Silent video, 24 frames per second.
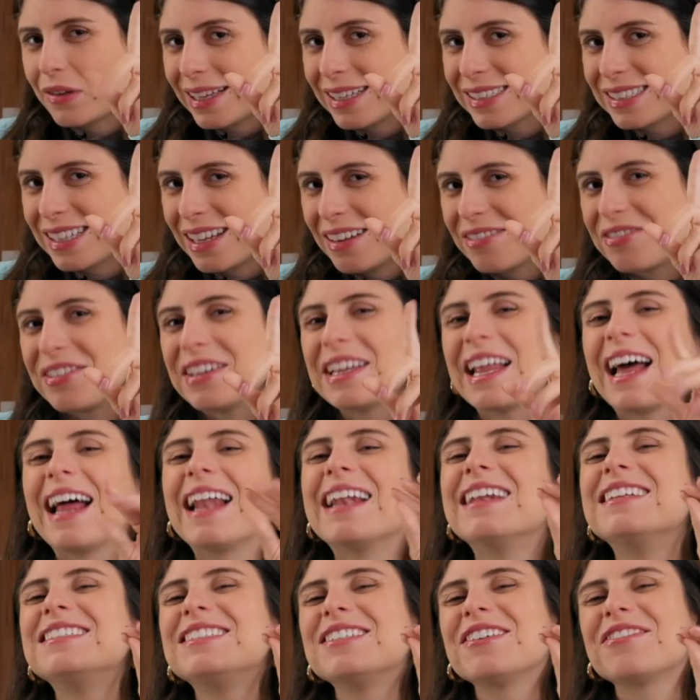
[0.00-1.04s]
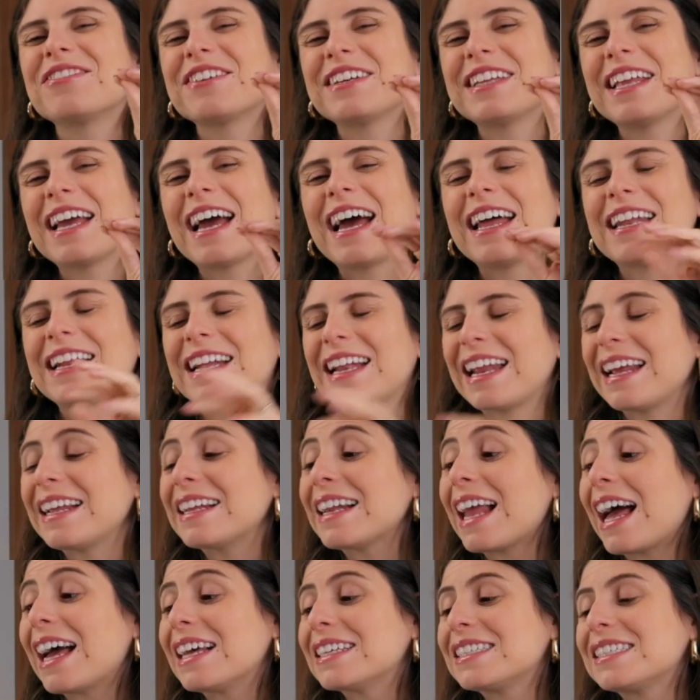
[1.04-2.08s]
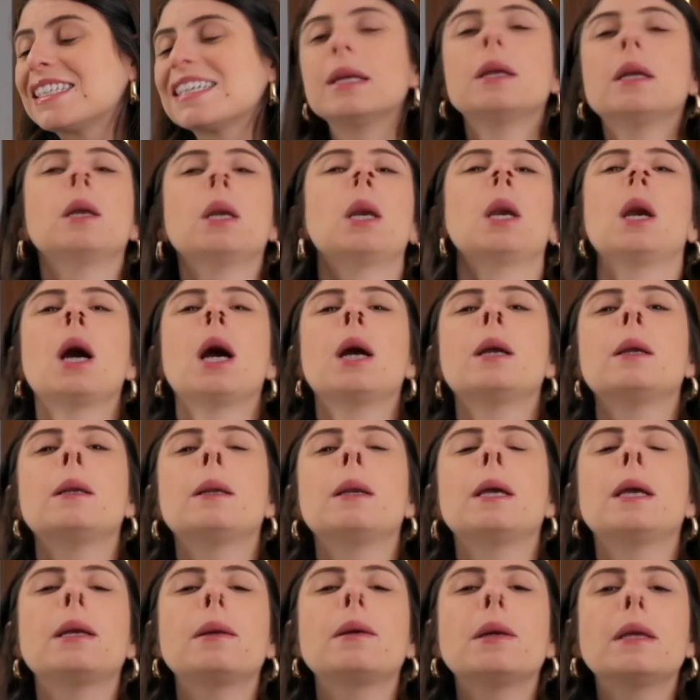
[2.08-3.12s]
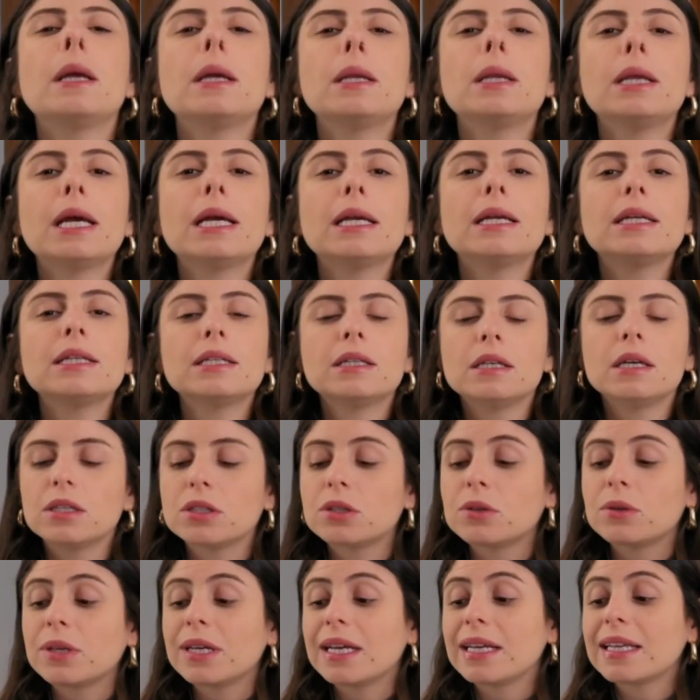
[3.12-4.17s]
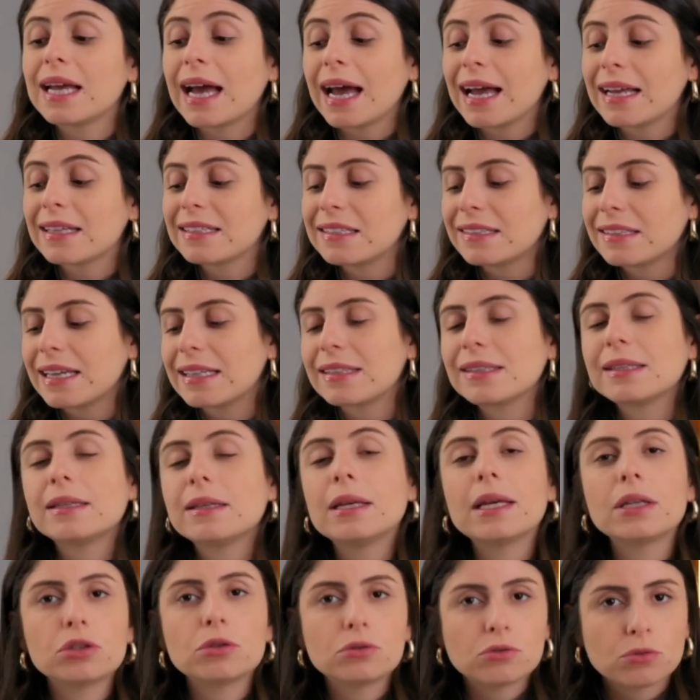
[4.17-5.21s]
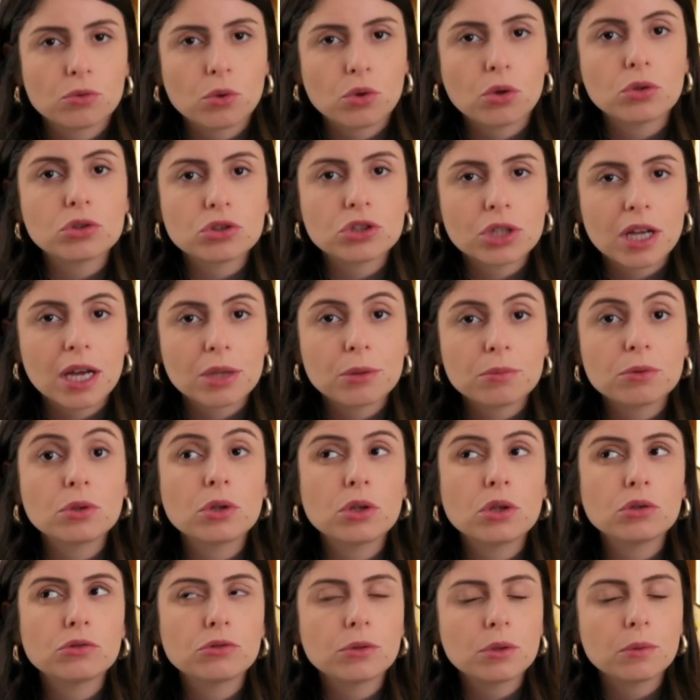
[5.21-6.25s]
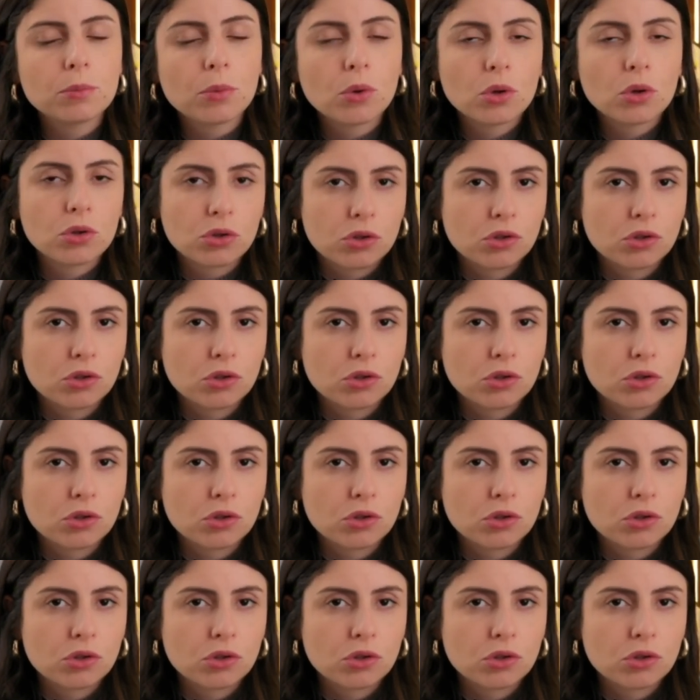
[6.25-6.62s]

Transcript: For those who stay until the end, I'll leave the link so you can access this full chapter of the book.